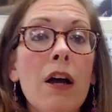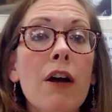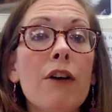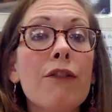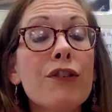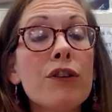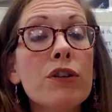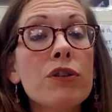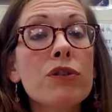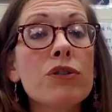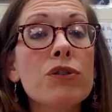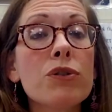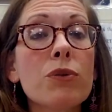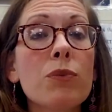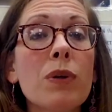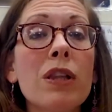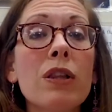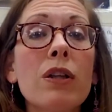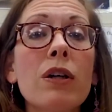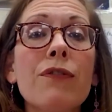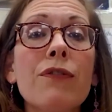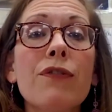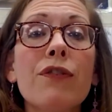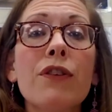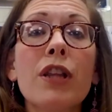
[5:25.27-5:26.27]
First, we
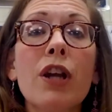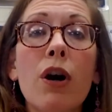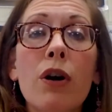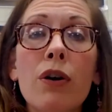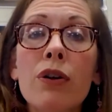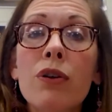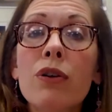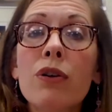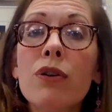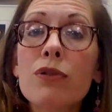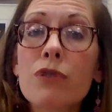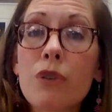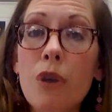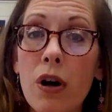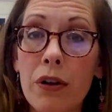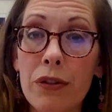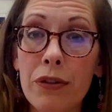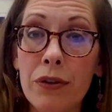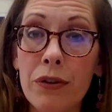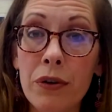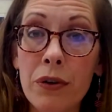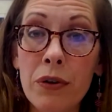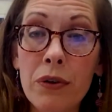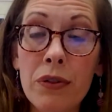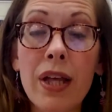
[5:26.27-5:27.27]
look for the article's
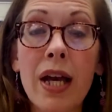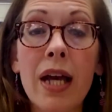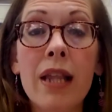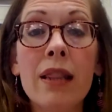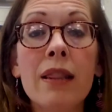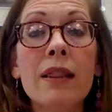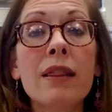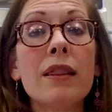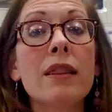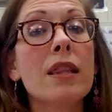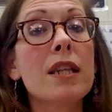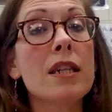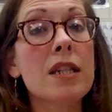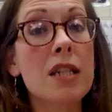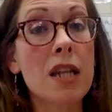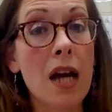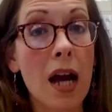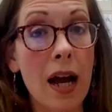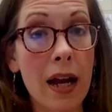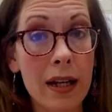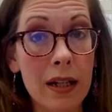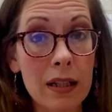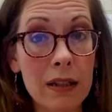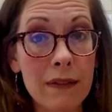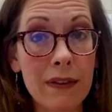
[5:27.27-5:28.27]
author, then the
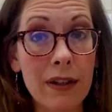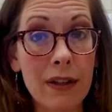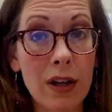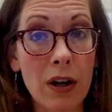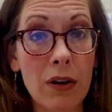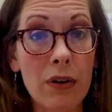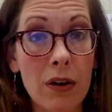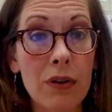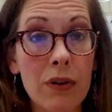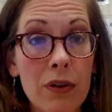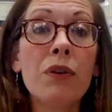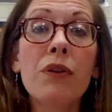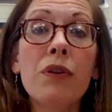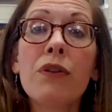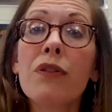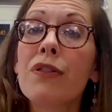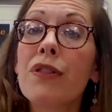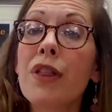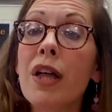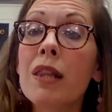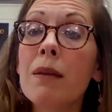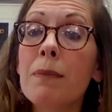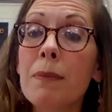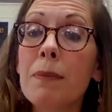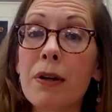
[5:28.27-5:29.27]
title of the article,
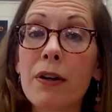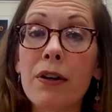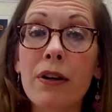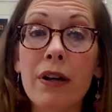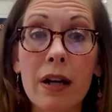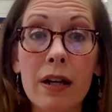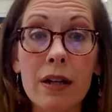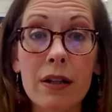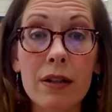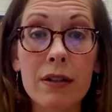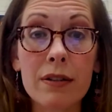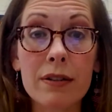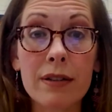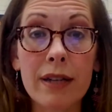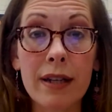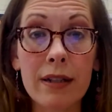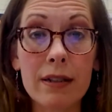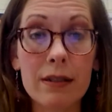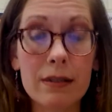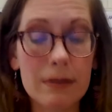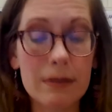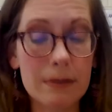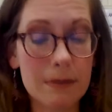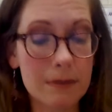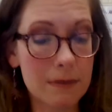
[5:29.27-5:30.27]
then the periodical
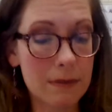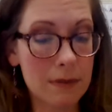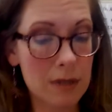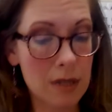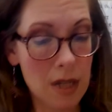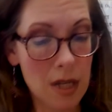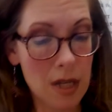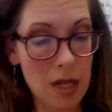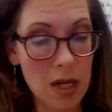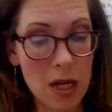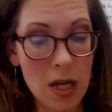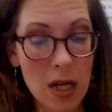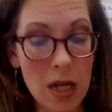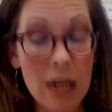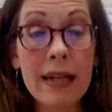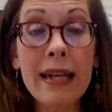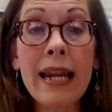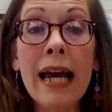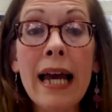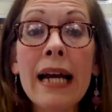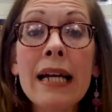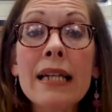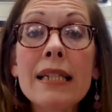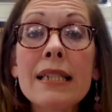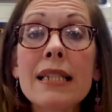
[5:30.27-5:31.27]
title.
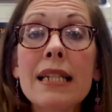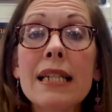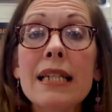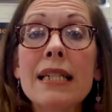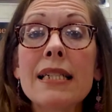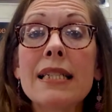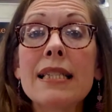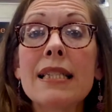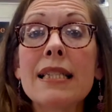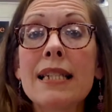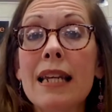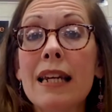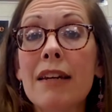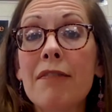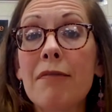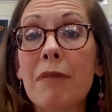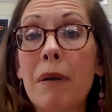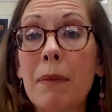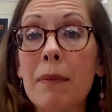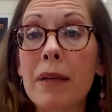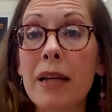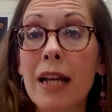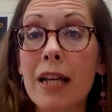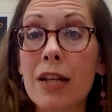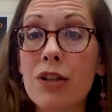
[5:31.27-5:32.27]
Next is the date of
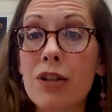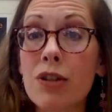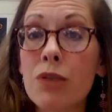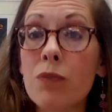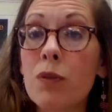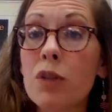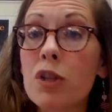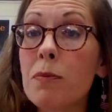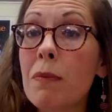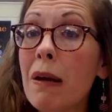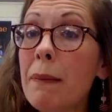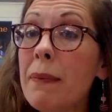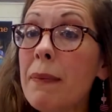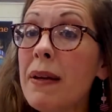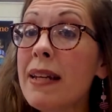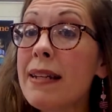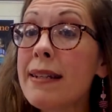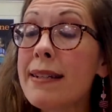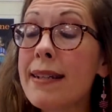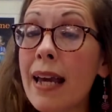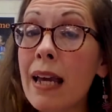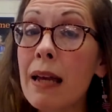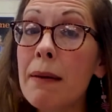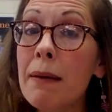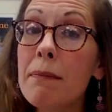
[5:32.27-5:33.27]
publication, which may be
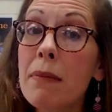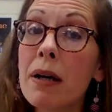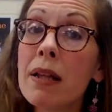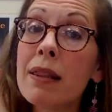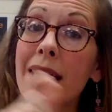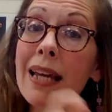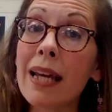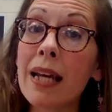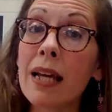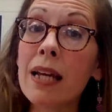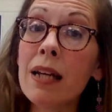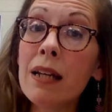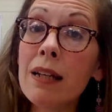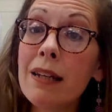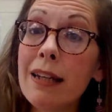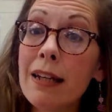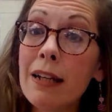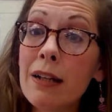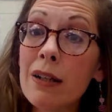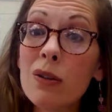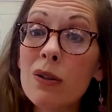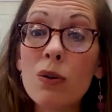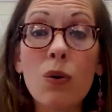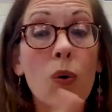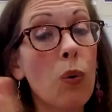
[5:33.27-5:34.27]
day, month, and
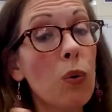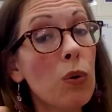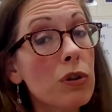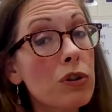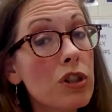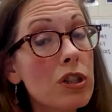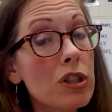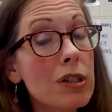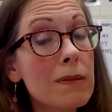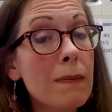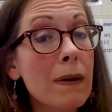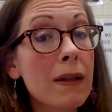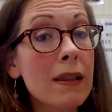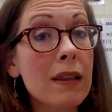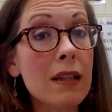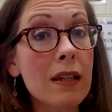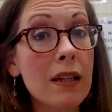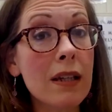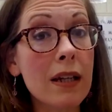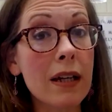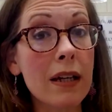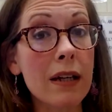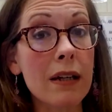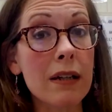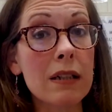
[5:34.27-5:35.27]
year, or just month and
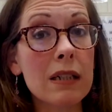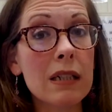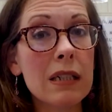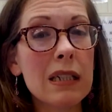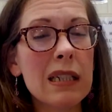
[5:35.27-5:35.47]
year.